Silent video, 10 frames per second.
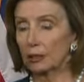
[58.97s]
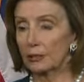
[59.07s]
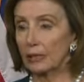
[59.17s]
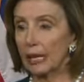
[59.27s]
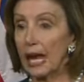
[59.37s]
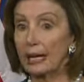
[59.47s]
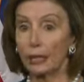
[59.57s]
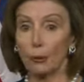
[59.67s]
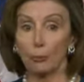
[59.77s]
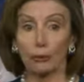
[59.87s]
that had
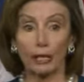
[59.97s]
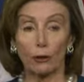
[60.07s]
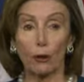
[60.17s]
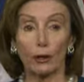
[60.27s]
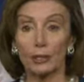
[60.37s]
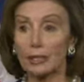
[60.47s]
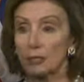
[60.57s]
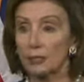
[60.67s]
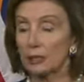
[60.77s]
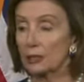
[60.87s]
our
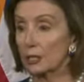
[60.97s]
priorities